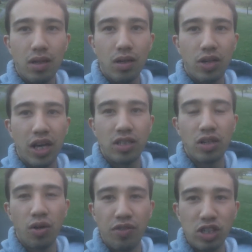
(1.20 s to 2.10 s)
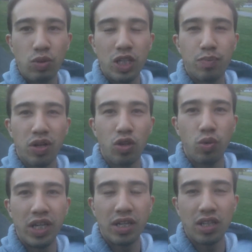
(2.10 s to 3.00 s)
Okay, so this week's book of the
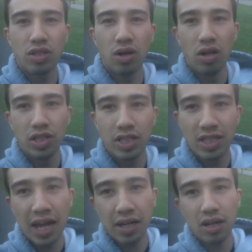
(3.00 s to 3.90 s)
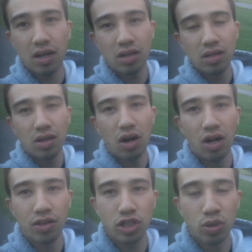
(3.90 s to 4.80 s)
week is called Seneca
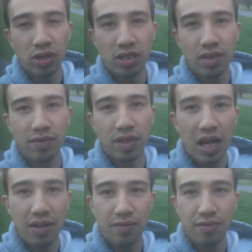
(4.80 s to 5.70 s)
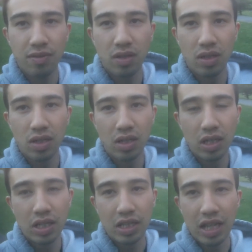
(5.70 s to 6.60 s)
on the shortness of life.
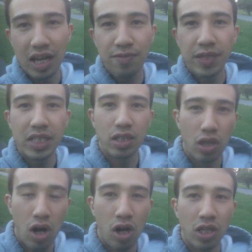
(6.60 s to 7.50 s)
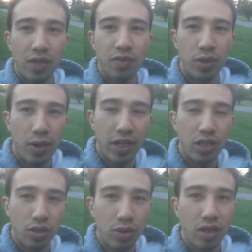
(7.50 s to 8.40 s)
Life is long if you know how to
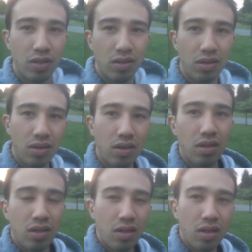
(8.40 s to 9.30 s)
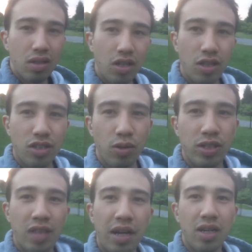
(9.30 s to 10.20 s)
use it. So
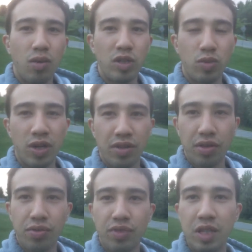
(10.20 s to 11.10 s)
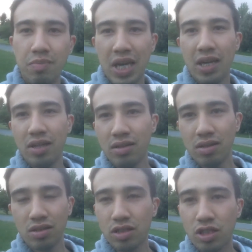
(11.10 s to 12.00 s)
Seneca was one of the three main
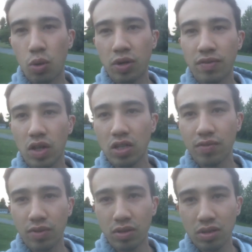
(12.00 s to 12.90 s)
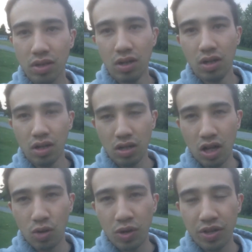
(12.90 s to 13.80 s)
Stoic philosophers,
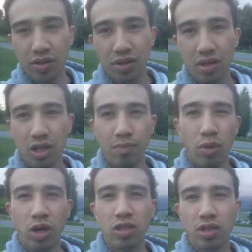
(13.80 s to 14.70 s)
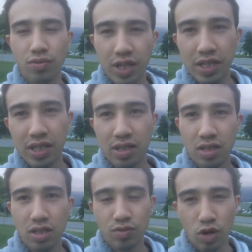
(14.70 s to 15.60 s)
along with Marcus
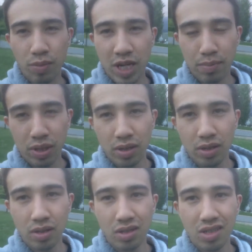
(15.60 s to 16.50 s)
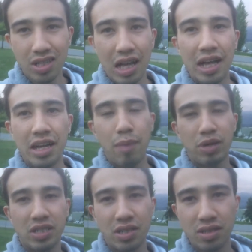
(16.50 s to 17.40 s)
Aurelius, the Roman emperor, and
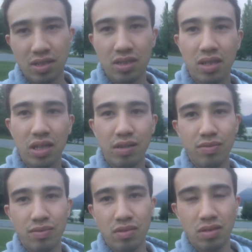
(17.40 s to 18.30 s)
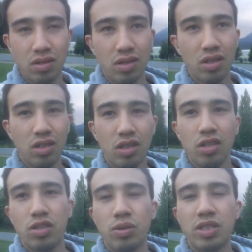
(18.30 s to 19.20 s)
Epictetus the slave.
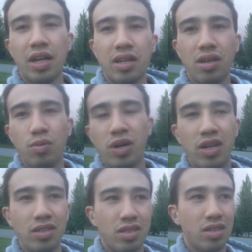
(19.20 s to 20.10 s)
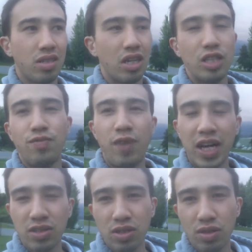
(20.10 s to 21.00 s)
So Seneca was
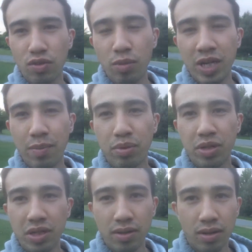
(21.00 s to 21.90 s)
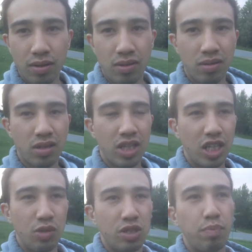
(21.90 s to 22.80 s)
advisor to the Roman emperor Nero.
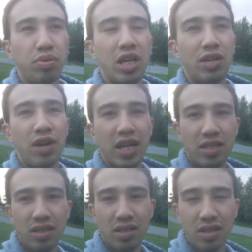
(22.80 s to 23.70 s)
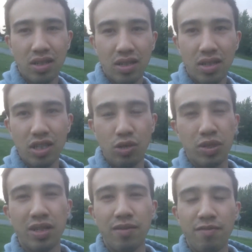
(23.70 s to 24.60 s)
He was a playwright, he
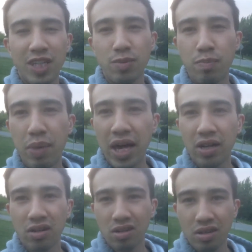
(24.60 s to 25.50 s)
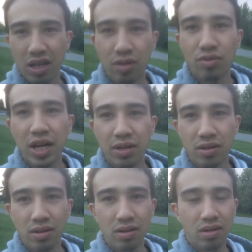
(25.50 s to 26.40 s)
was an investment banker, and a writer.